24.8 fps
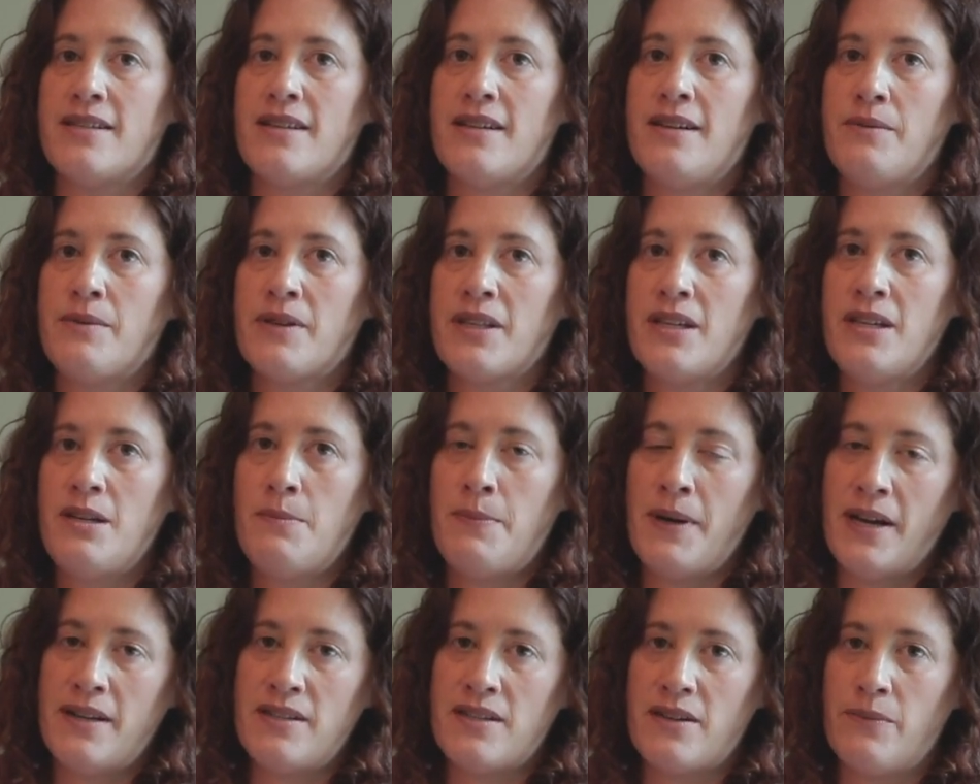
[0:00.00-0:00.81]
And it really
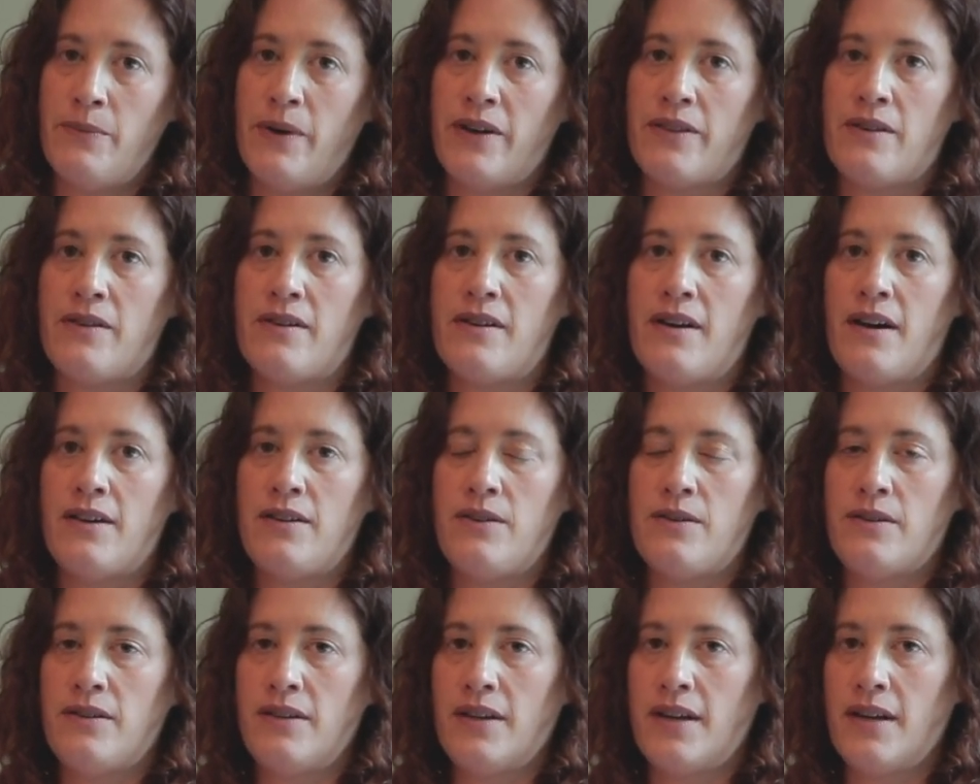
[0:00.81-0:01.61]
depends on whether or
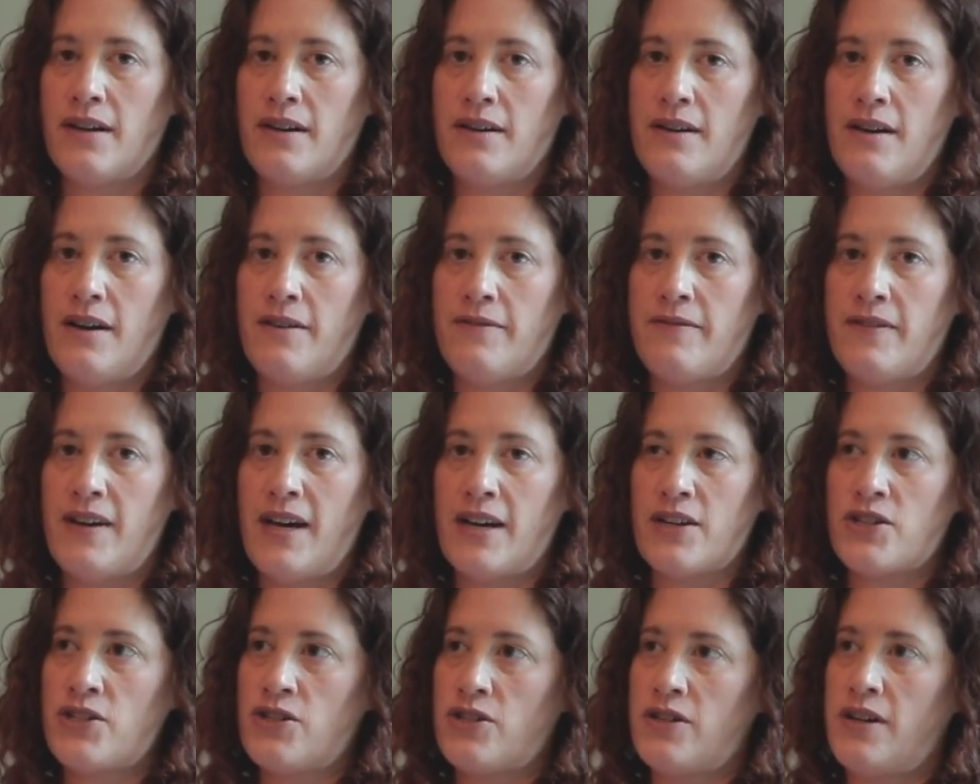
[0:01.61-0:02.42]
not you can get enough
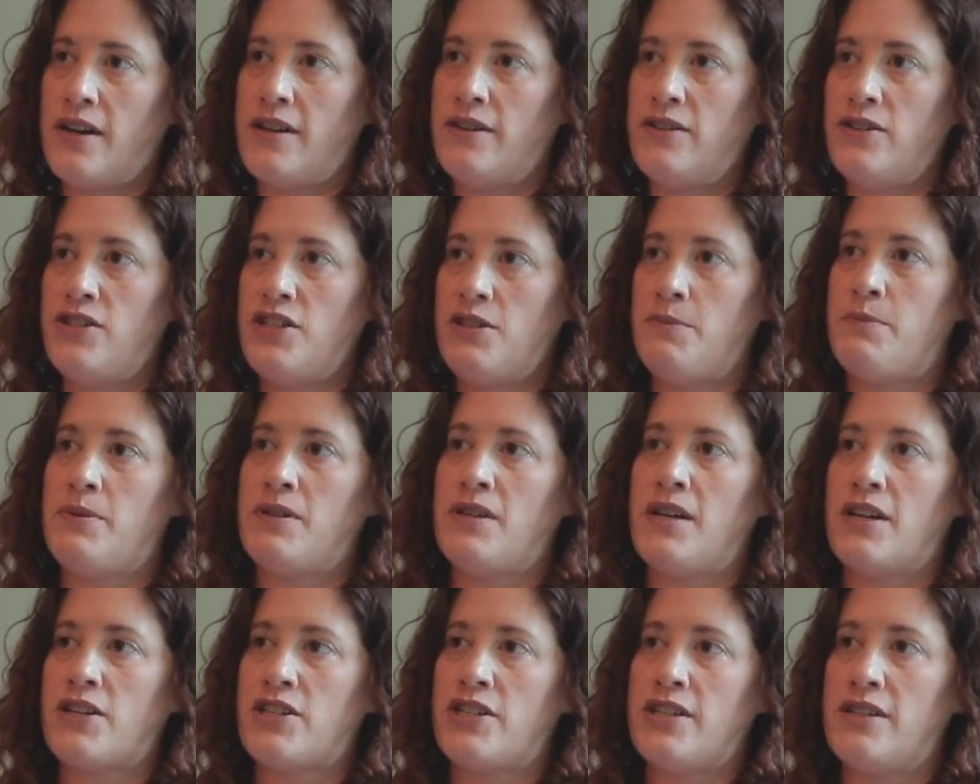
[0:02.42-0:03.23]
extra energy
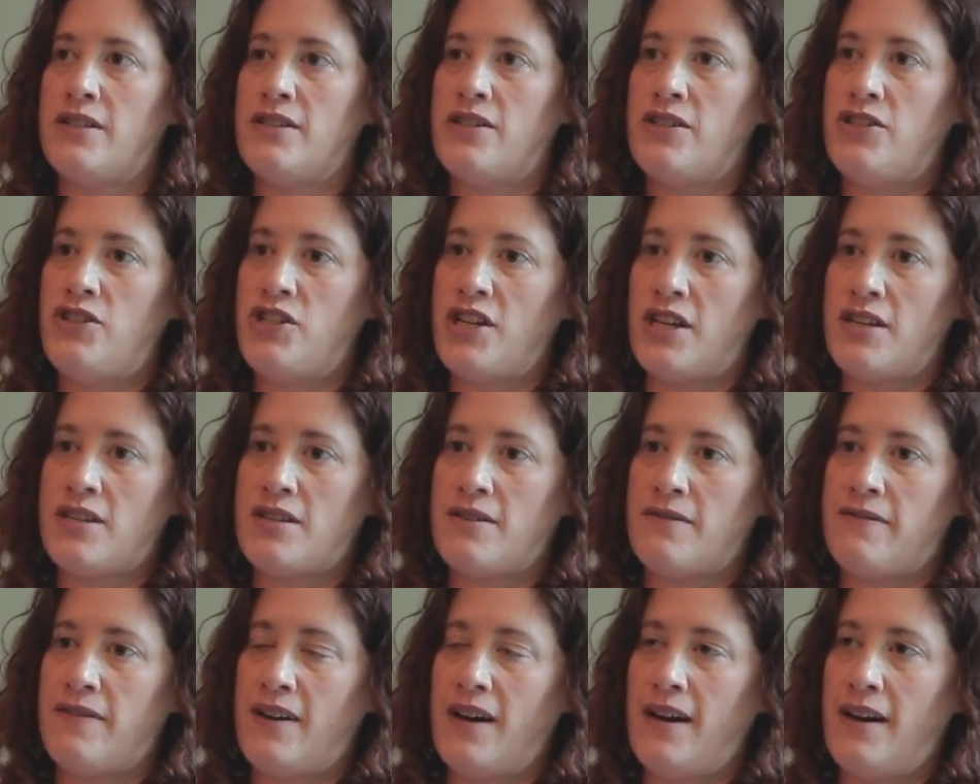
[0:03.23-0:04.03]
production to
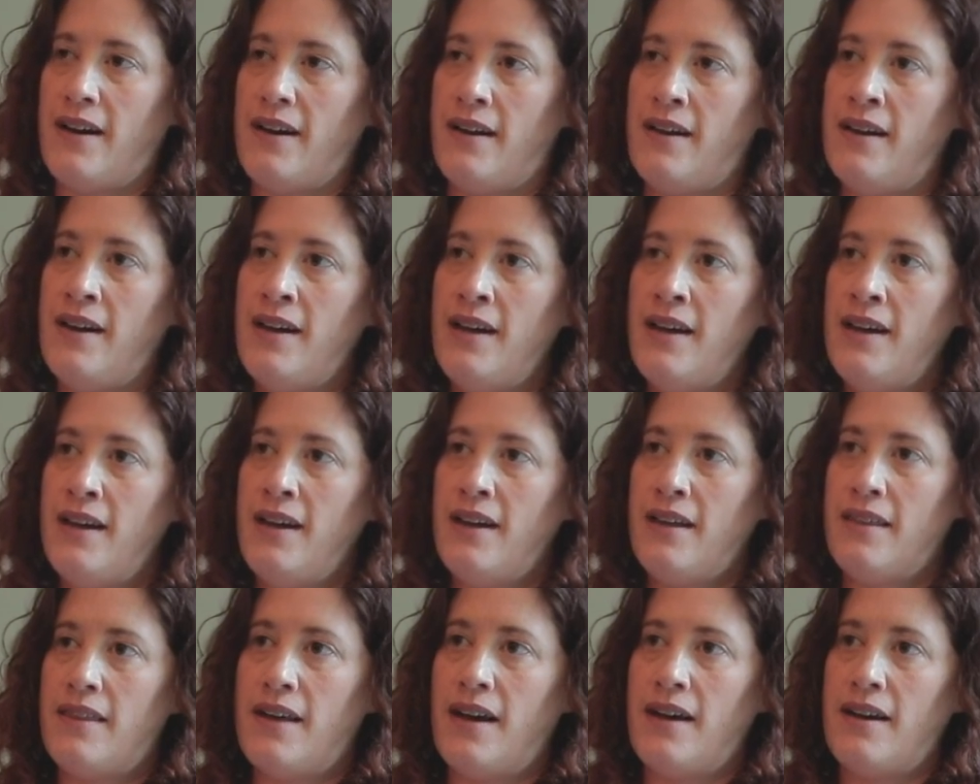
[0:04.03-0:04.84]
justify
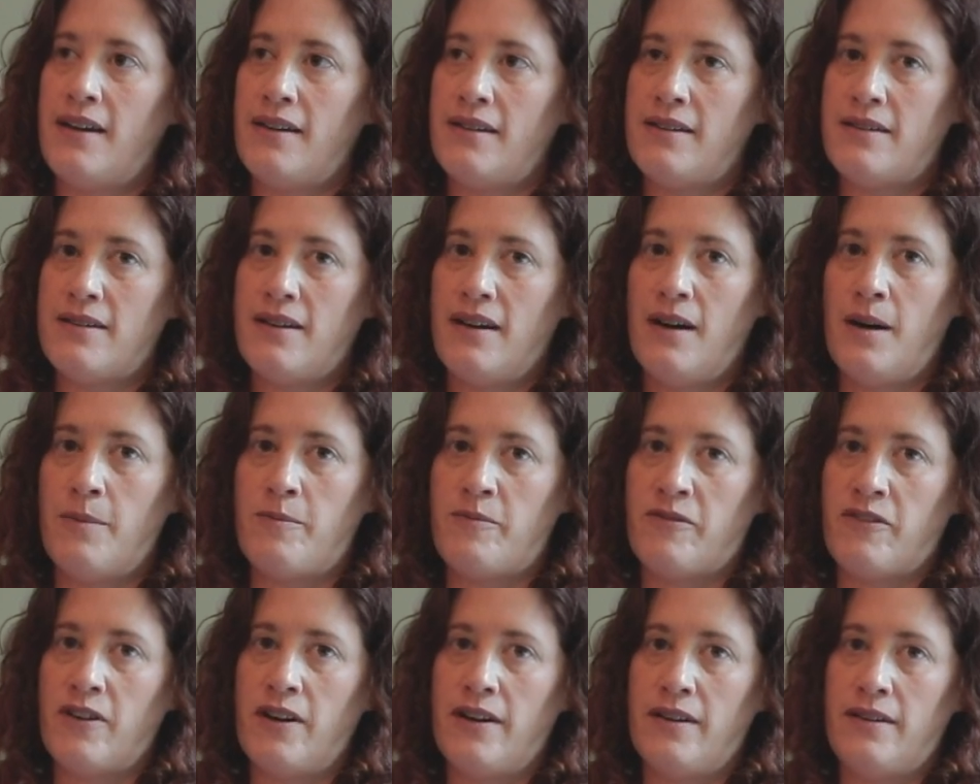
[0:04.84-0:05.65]
that
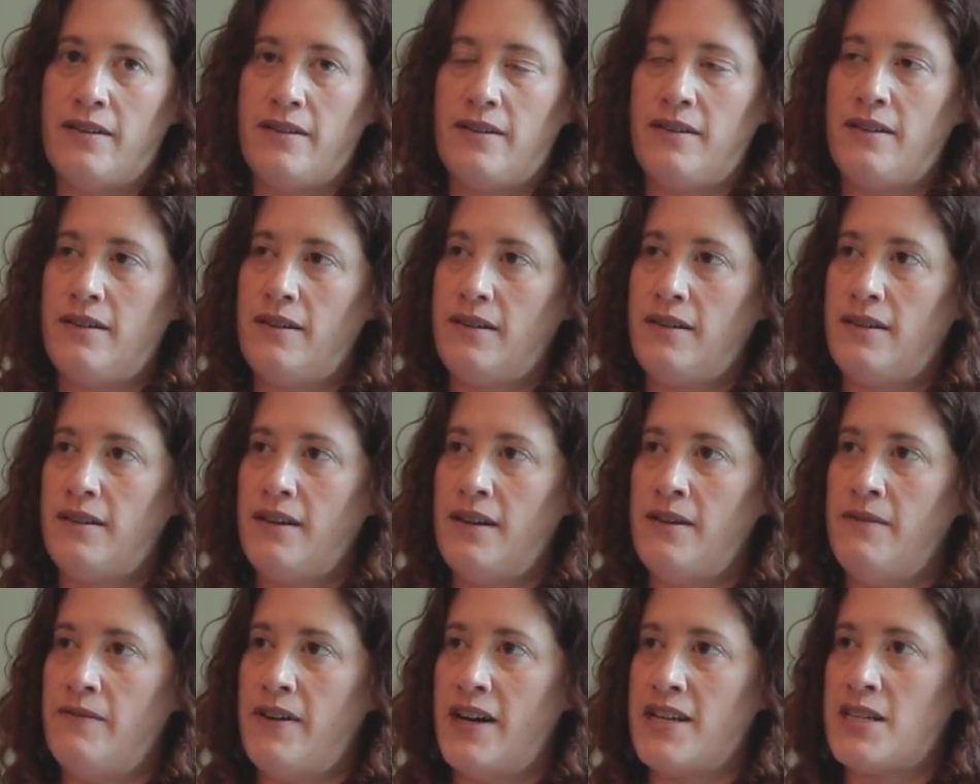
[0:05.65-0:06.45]
upfront
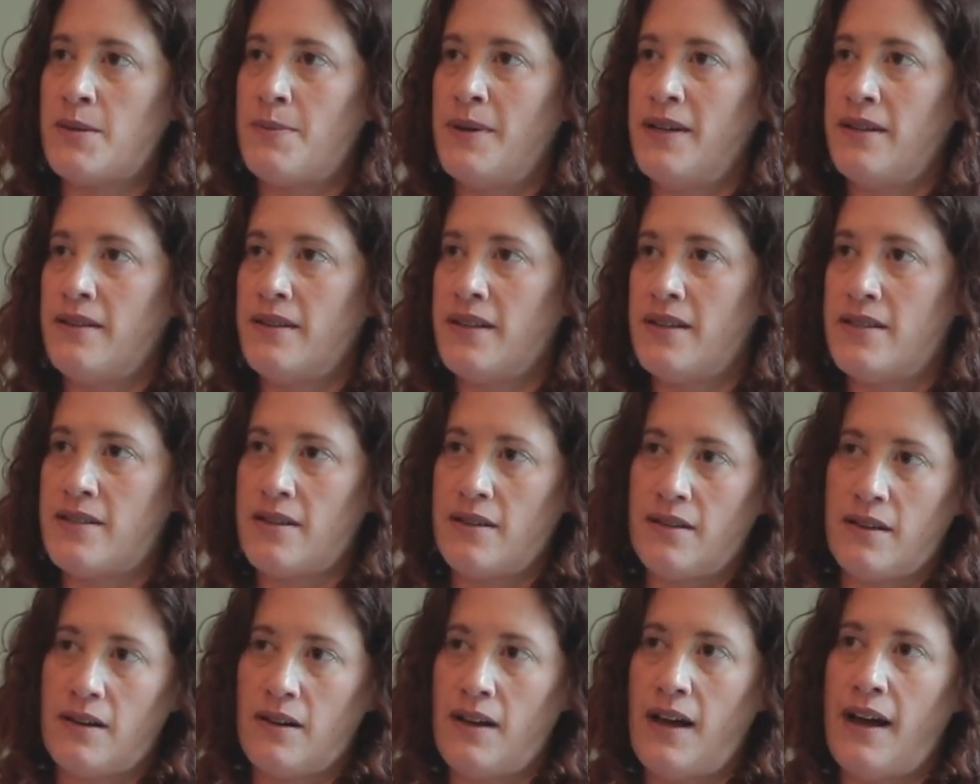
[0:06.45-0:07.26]
investment that's
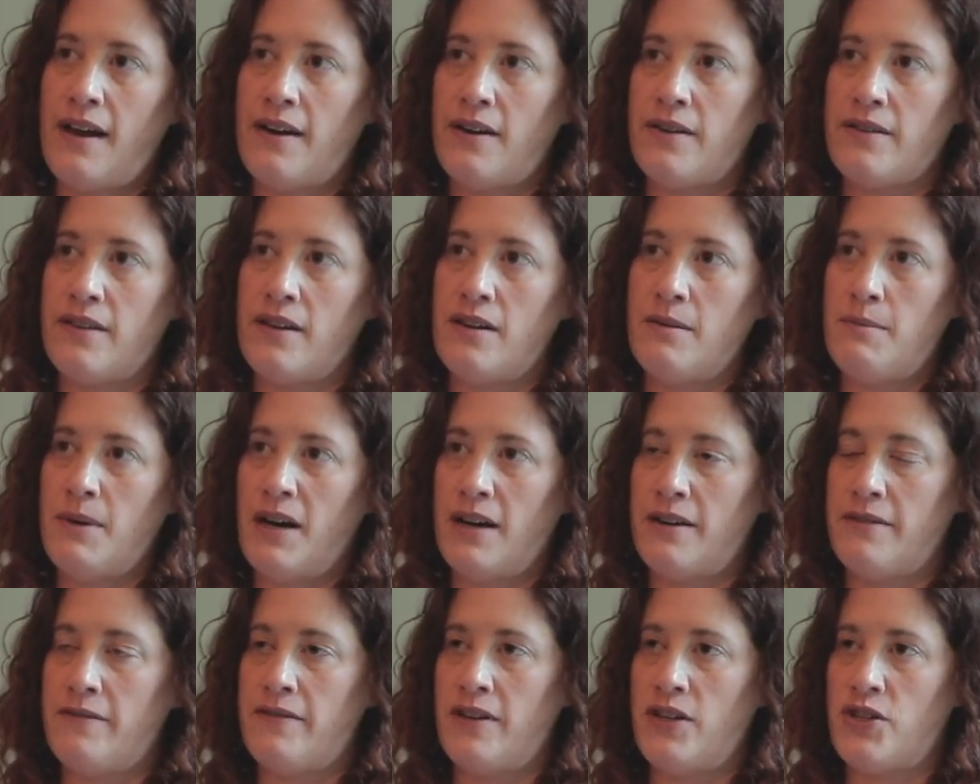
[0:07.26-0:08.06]
a little higher than a
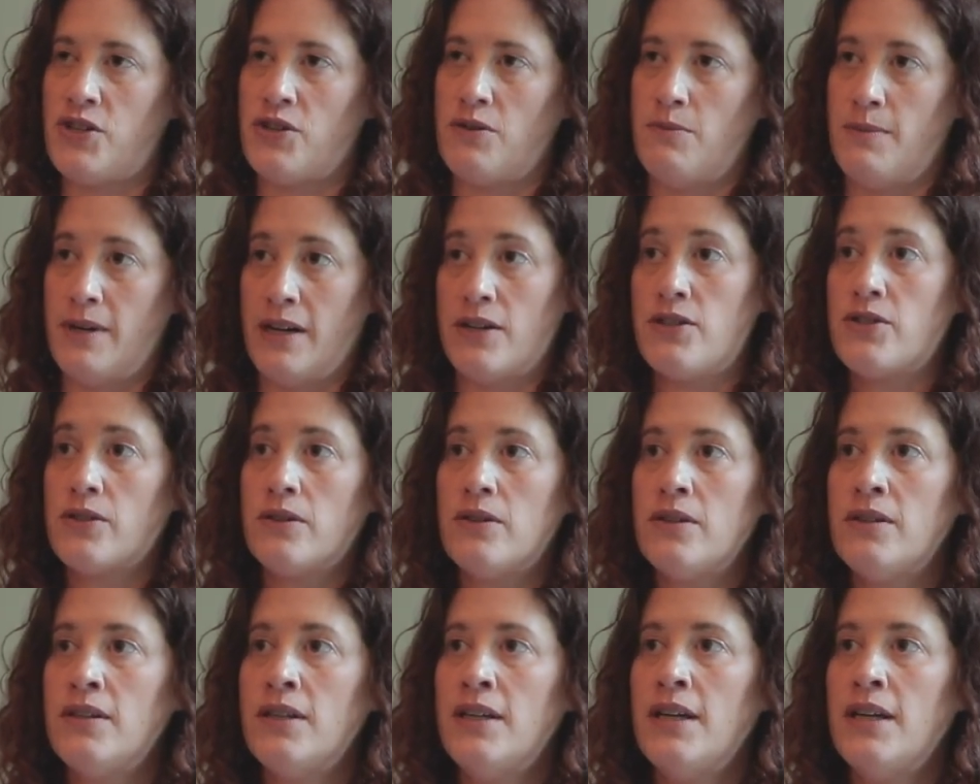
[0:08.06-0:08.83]
monofacial module.